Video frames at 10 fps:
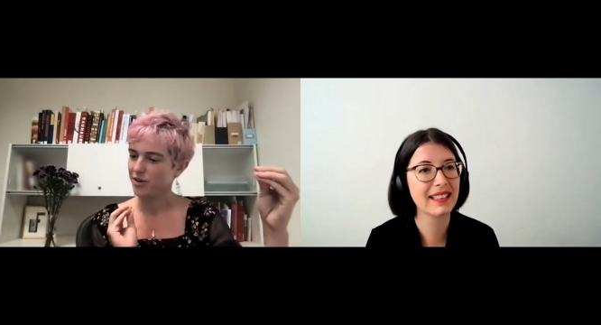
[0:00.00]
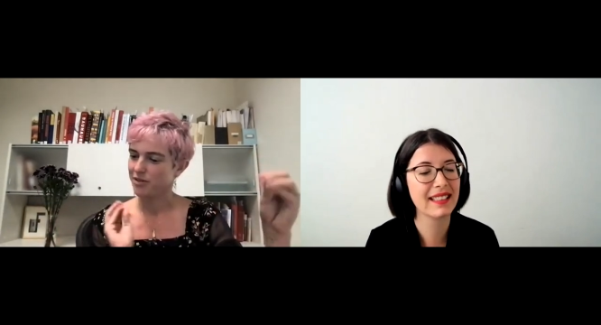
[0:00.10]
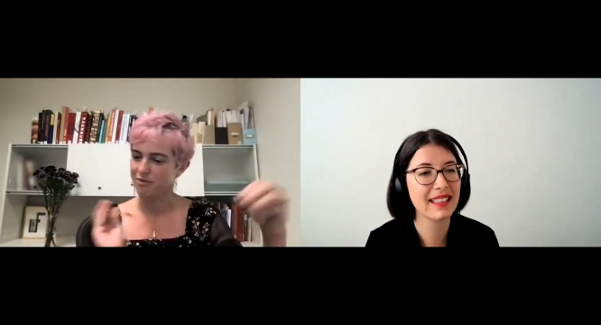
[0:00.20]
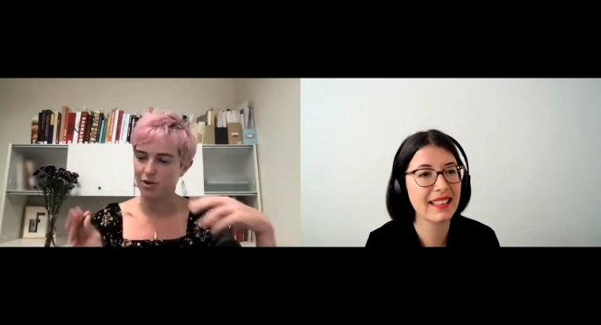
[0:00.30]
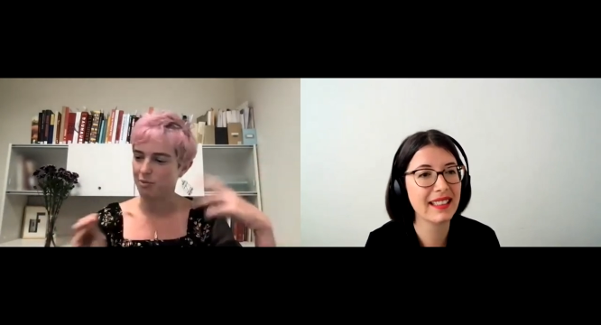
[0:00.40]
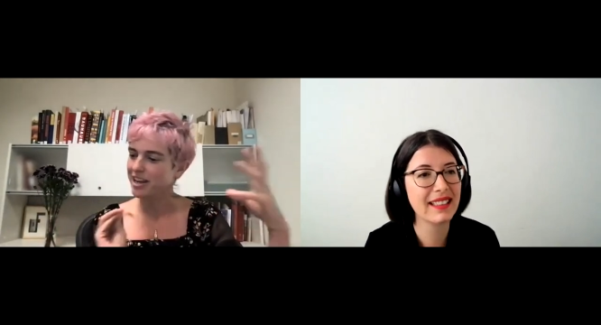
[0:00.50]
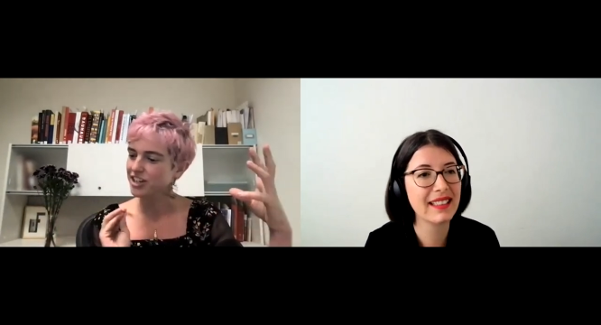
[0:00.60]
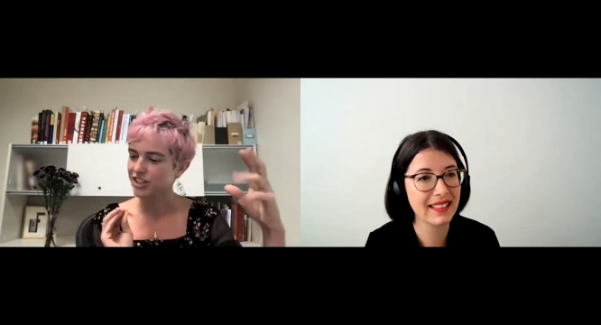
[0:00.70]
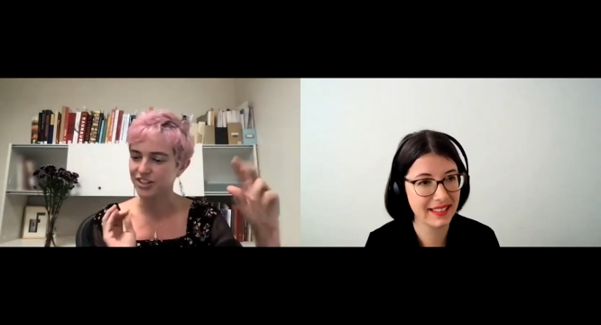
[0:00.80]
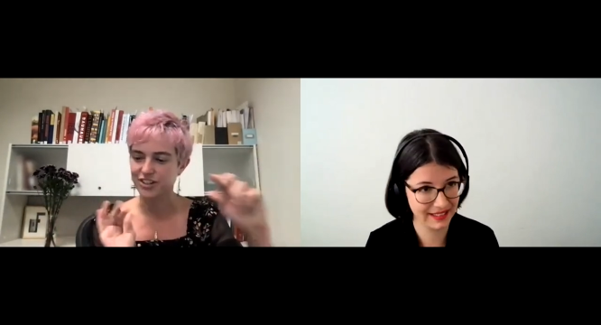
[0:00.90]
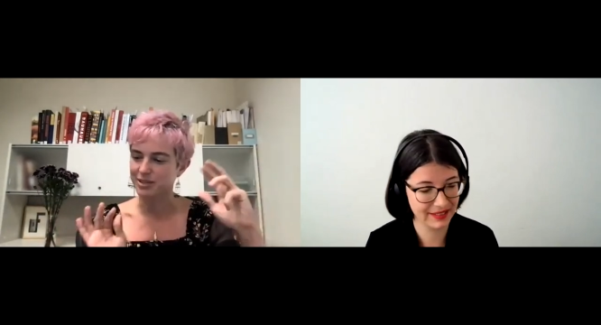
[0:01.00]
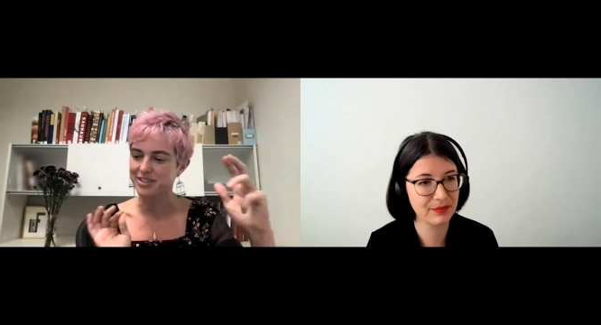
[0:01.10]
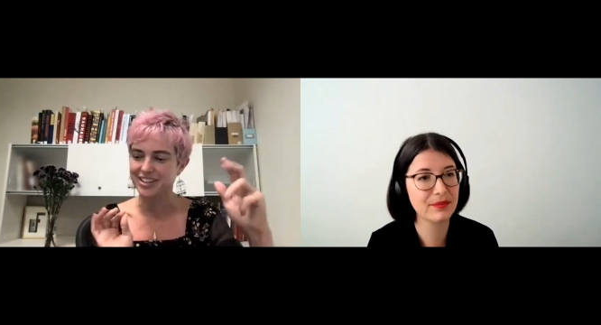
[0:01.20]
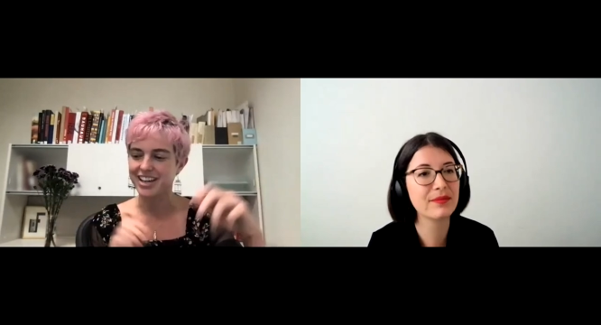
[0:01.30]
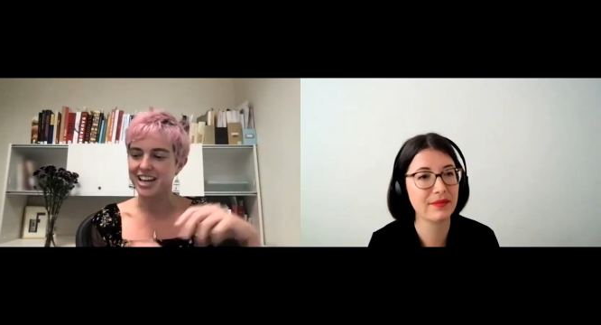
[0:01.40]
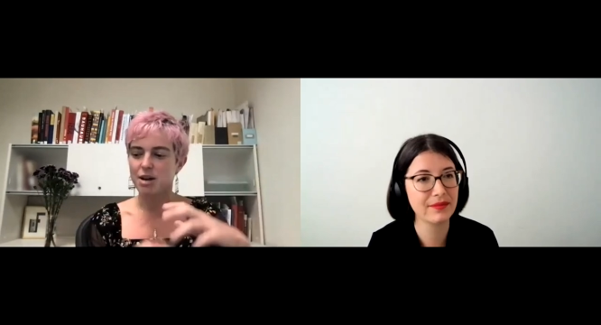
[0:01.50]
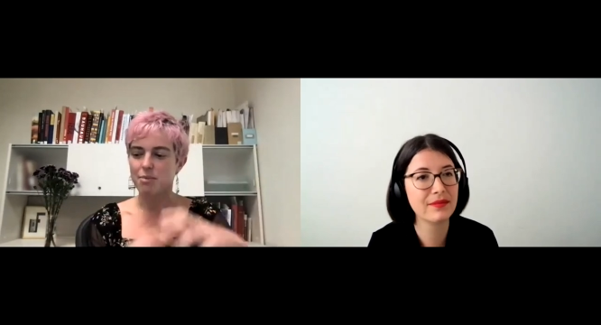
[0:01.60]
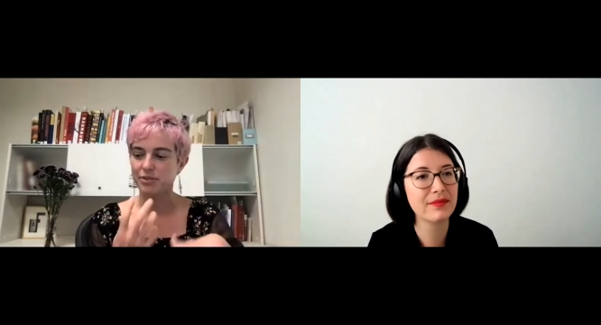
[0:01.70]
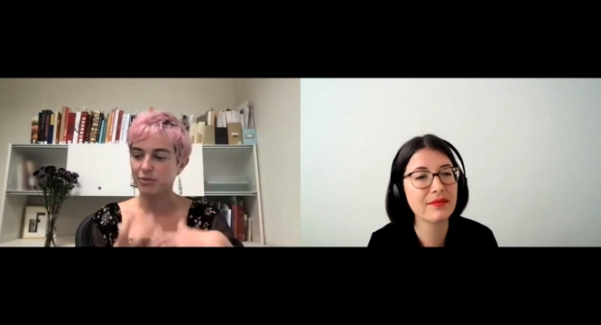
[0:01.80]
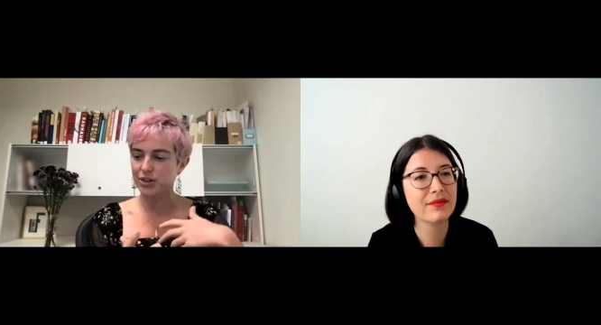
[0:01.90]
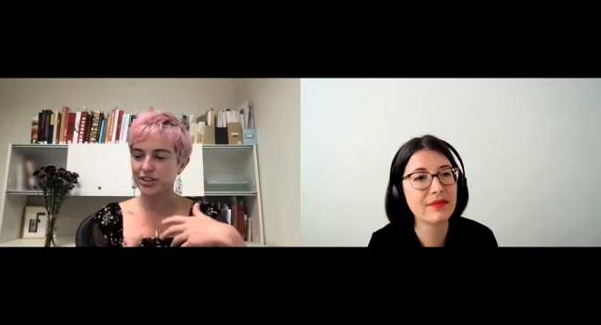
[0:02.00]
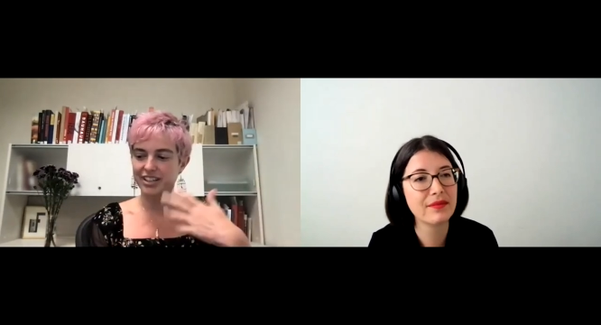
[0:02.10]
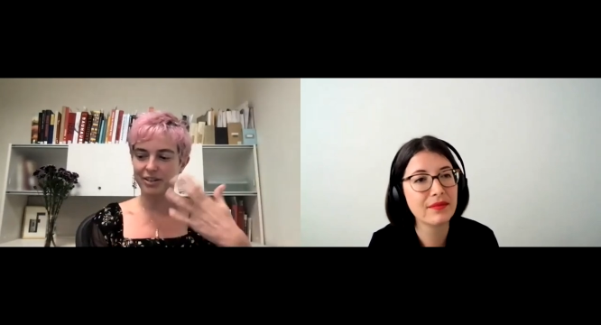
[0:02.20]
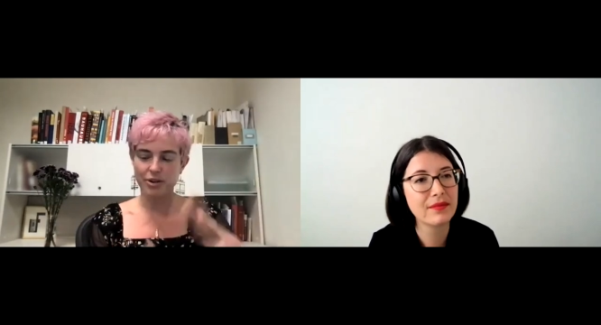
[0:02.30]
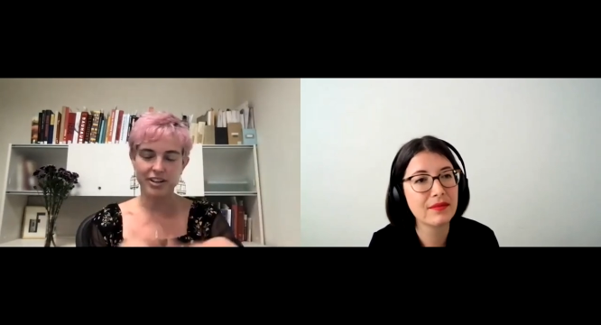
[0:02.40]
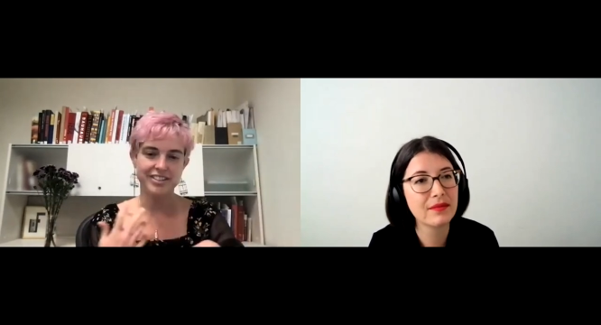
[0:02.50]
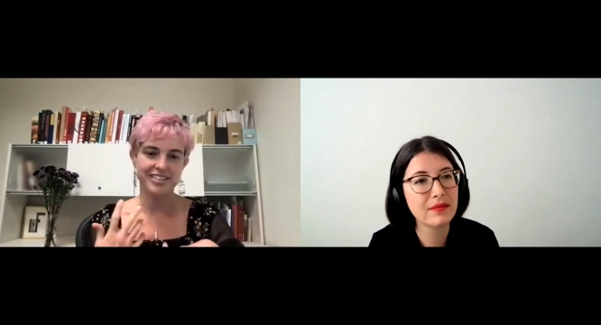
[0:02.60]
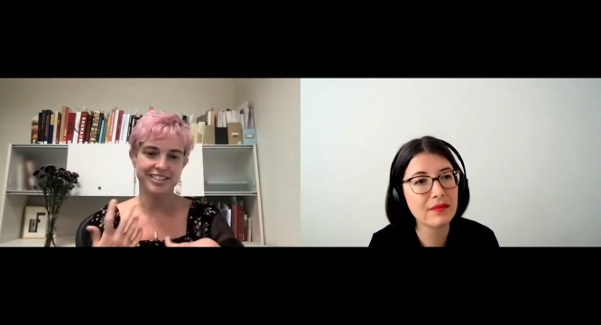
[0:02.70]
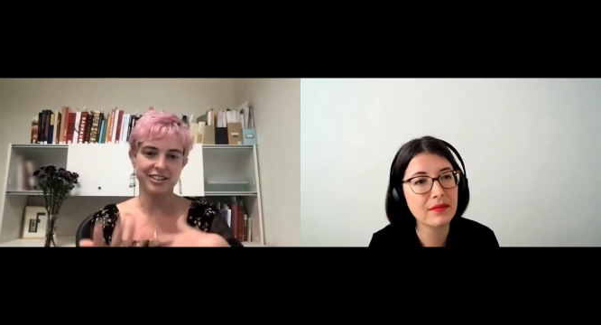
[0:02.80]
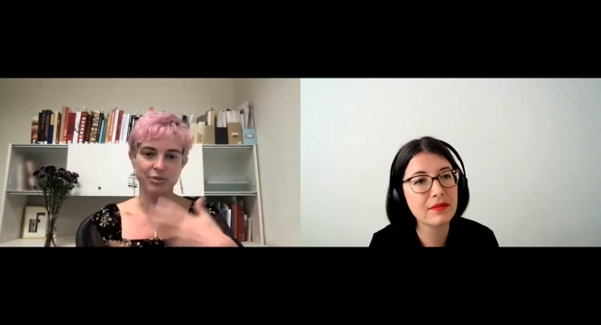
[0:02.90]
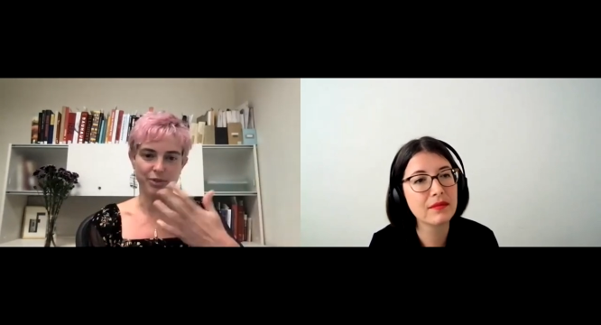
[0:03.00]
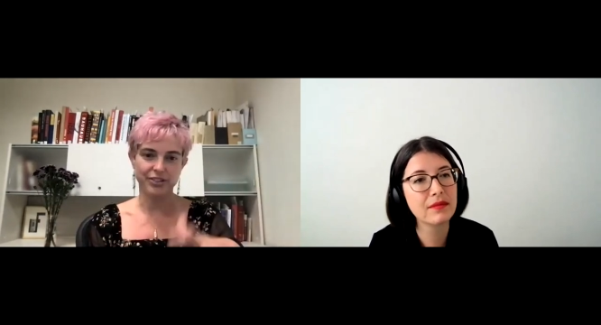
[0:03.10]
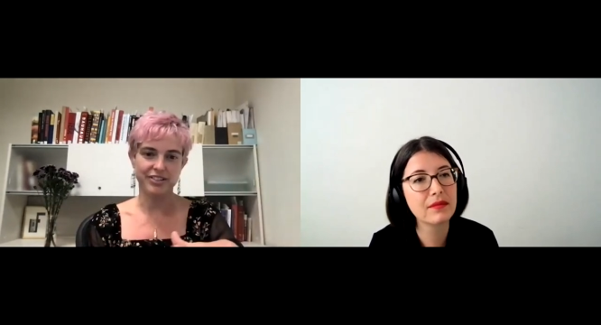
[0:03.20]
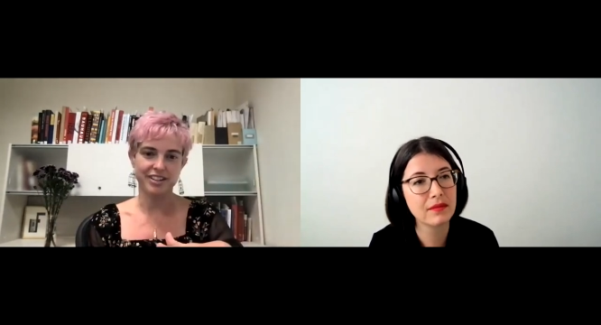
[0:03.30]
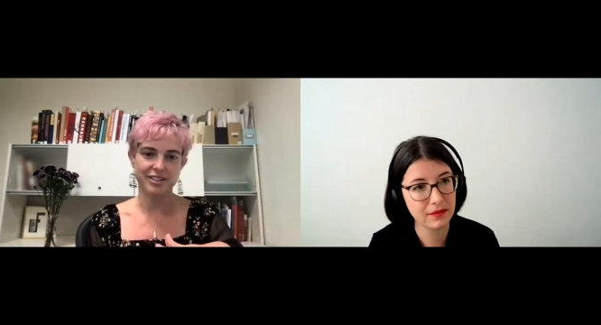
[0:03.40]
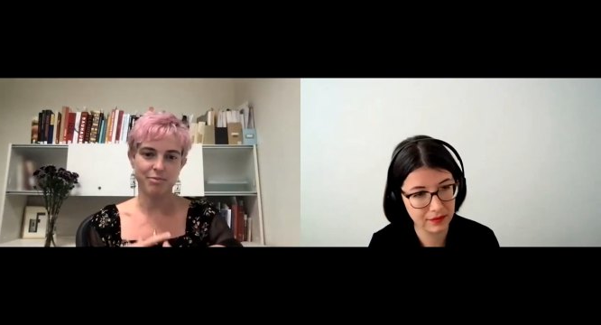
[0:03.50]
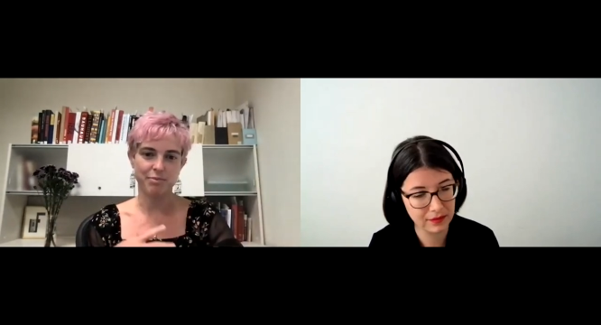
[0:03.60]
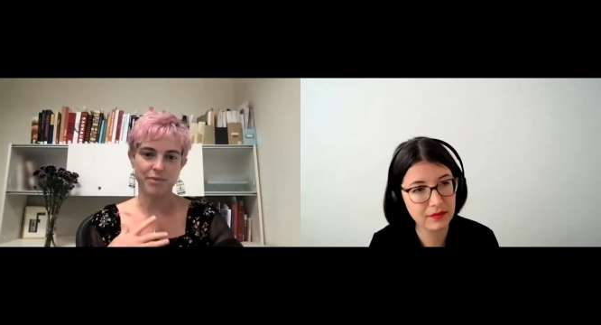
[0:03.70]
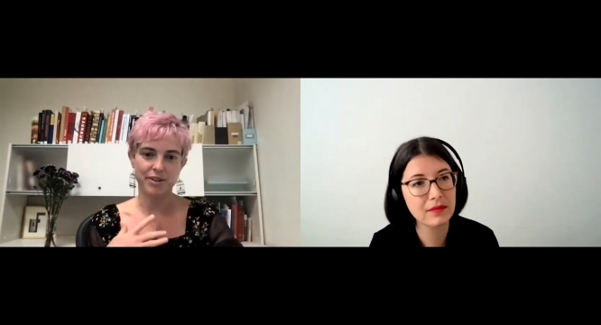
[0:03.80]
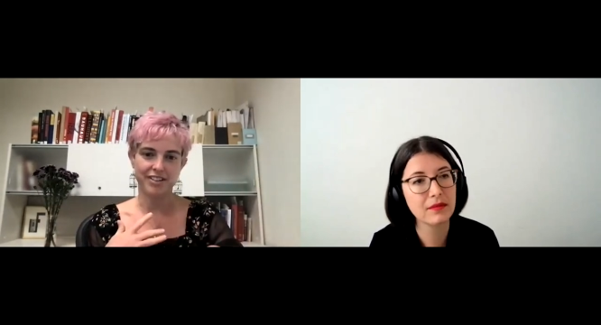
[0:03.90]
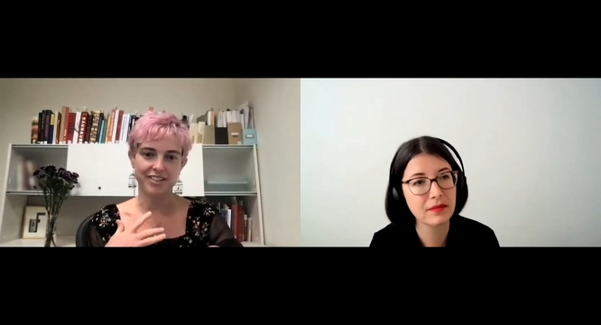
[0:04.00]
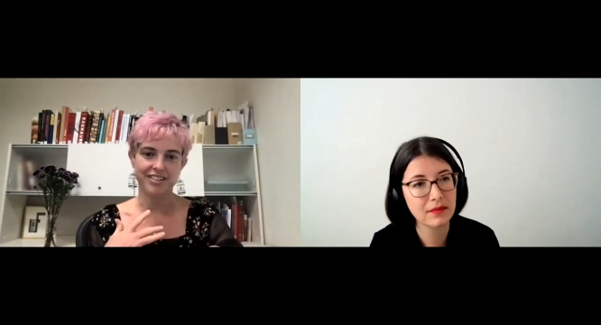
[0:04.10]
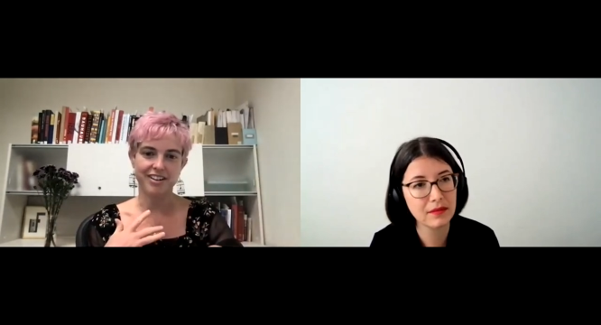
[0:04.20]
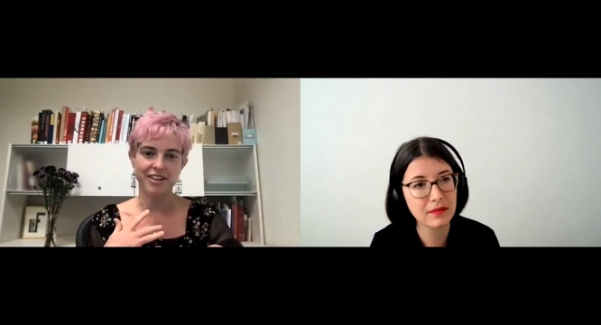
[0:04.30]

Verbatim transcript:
Speaker 1: information or something, but really it was uh, in real uh, uh,